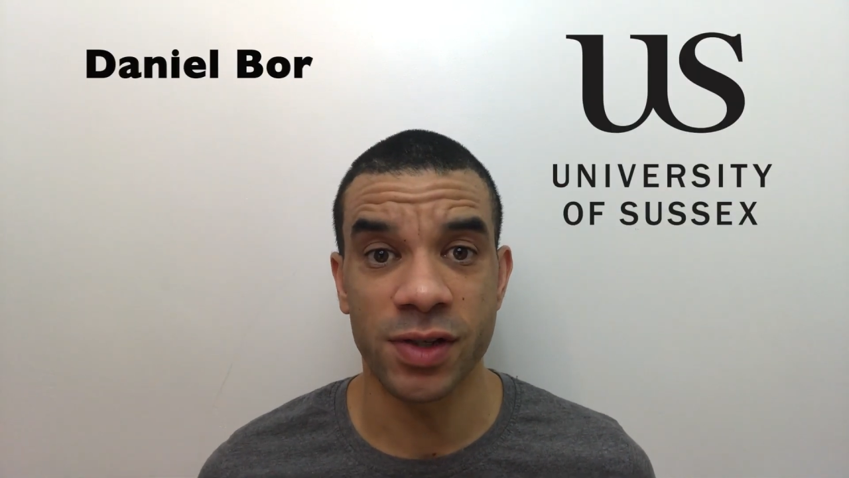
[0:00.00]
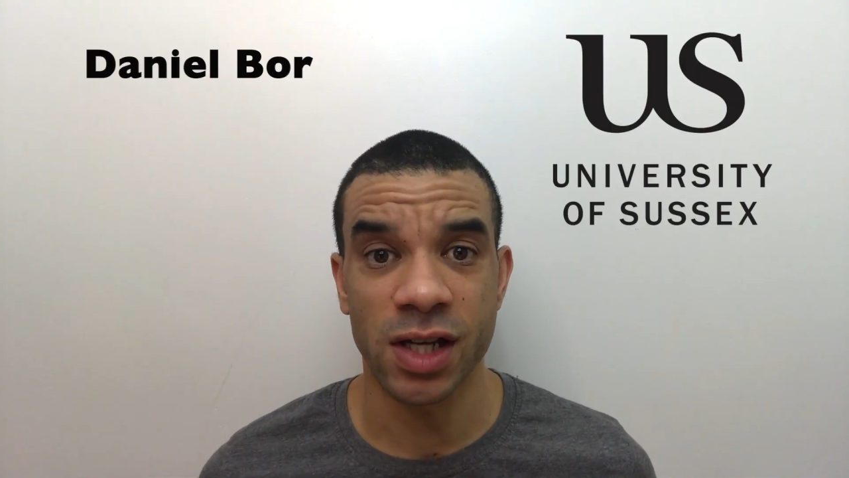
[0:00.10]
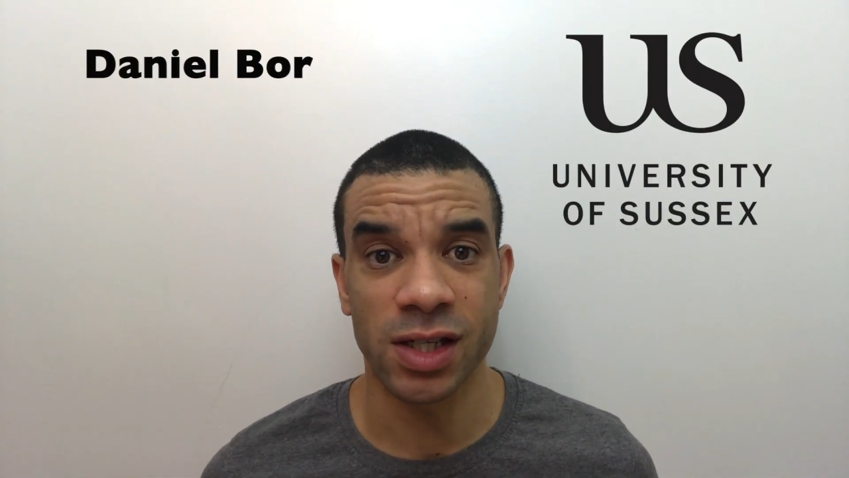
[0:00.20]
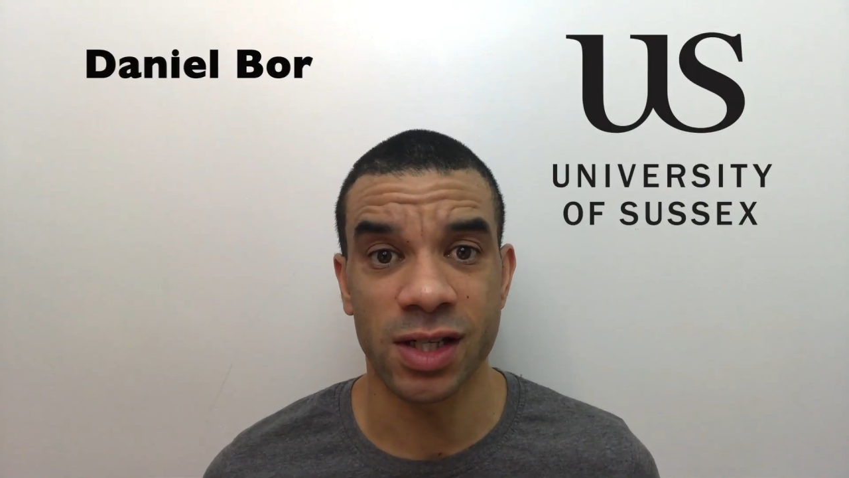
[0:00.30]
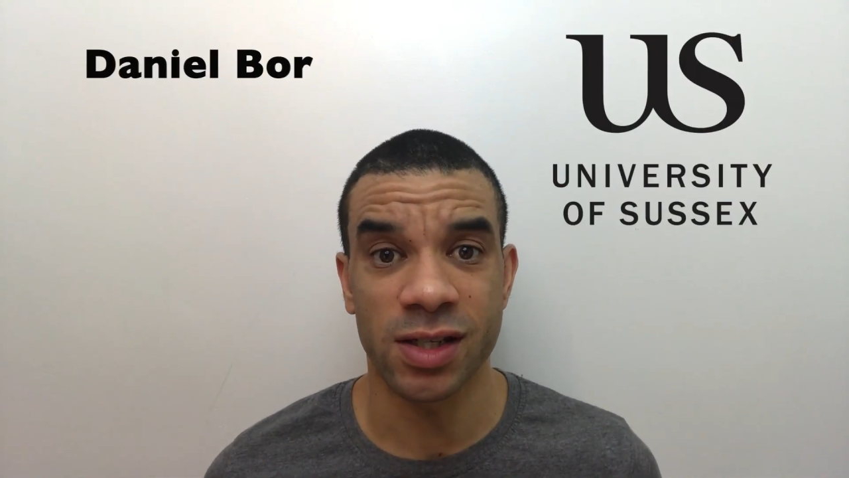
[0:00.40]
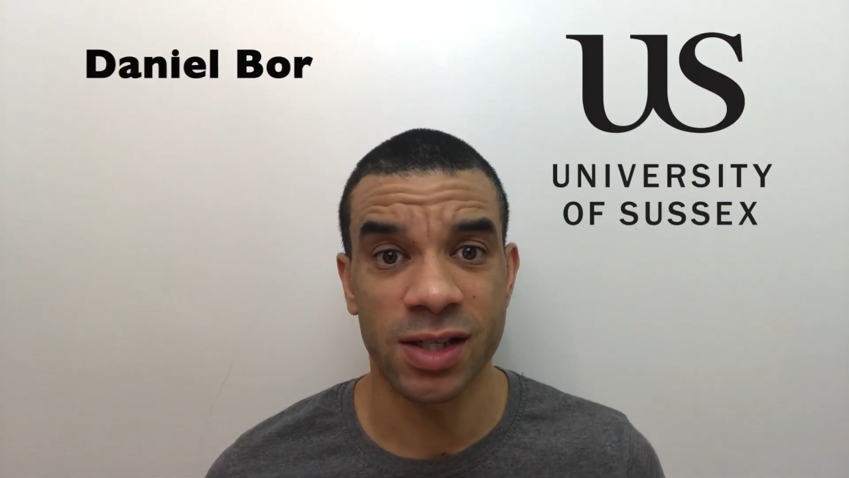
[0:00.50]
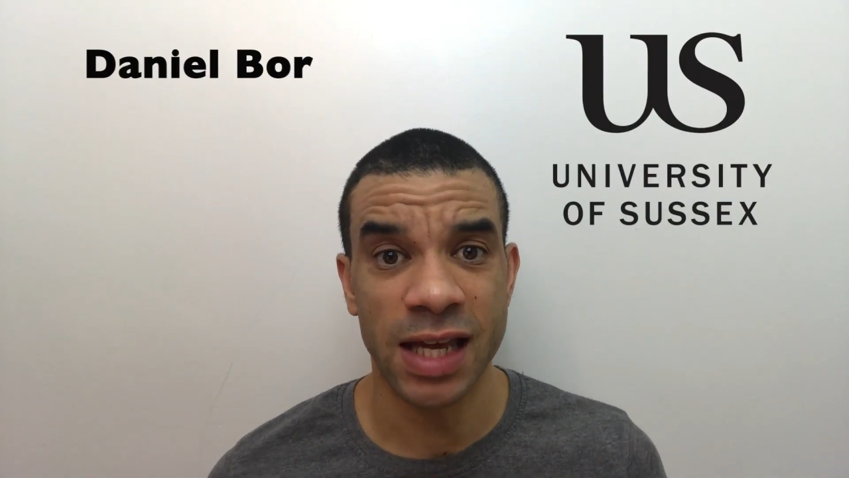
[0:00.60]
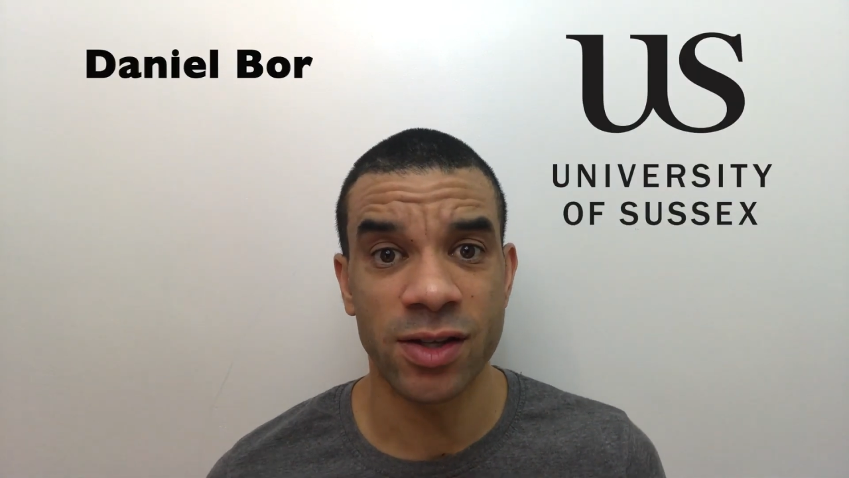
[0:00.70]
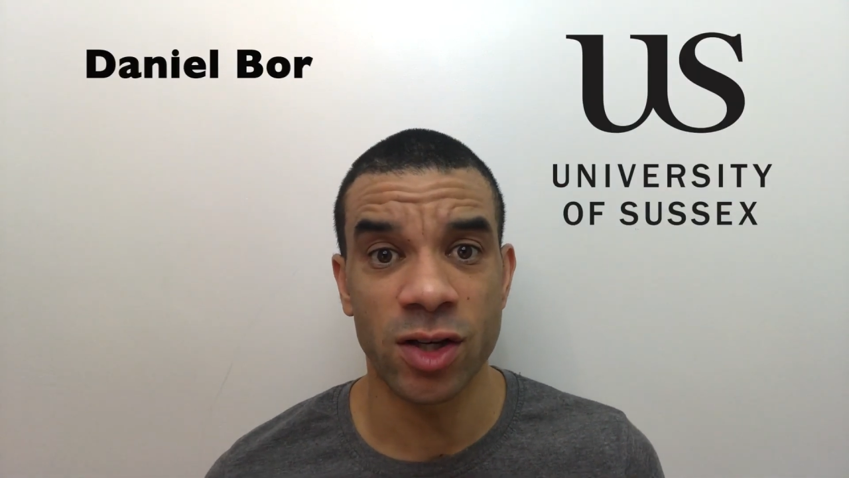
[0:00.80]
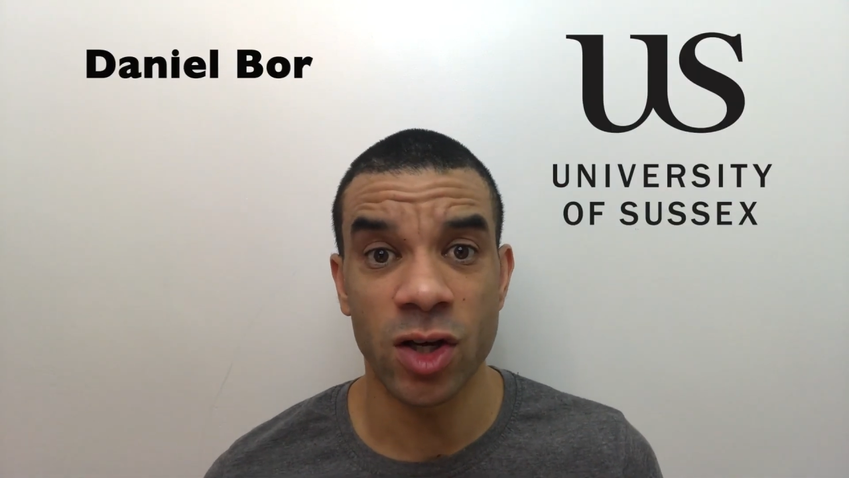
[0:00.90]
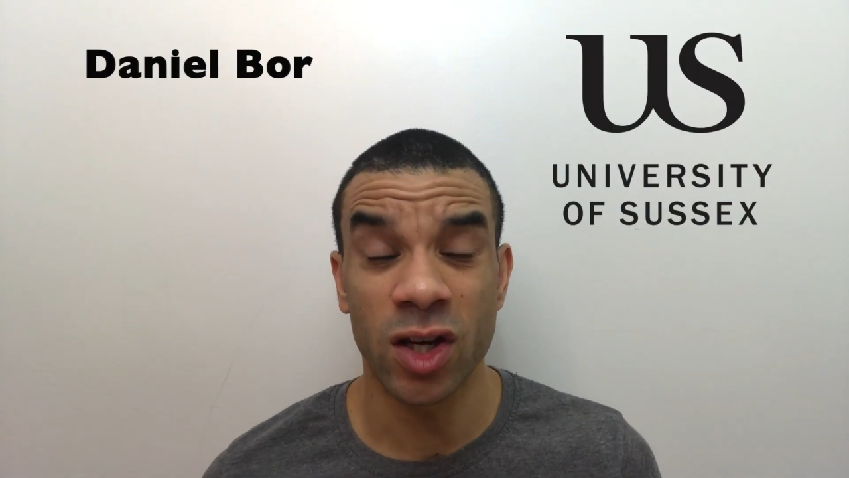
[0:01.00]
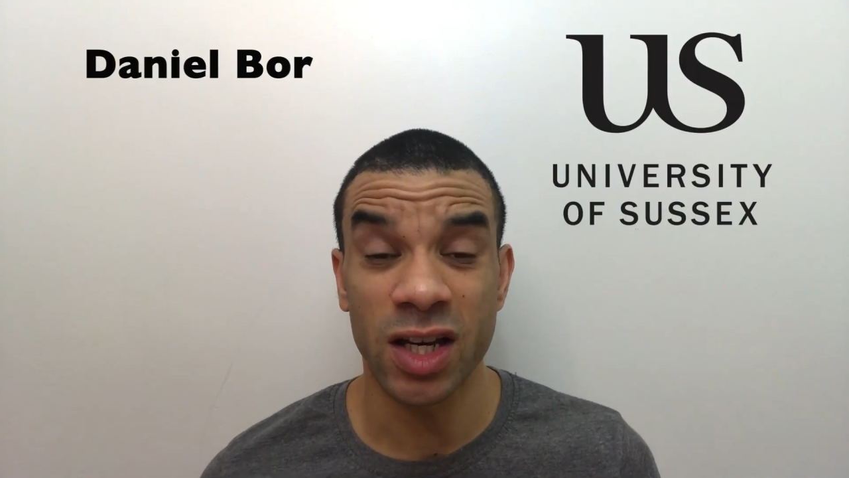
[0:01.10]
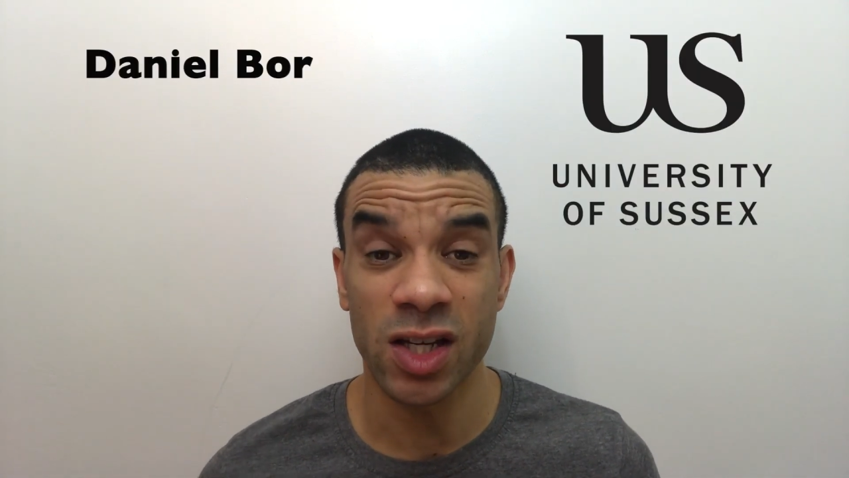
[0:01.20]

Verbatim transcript: of Sussex said that you can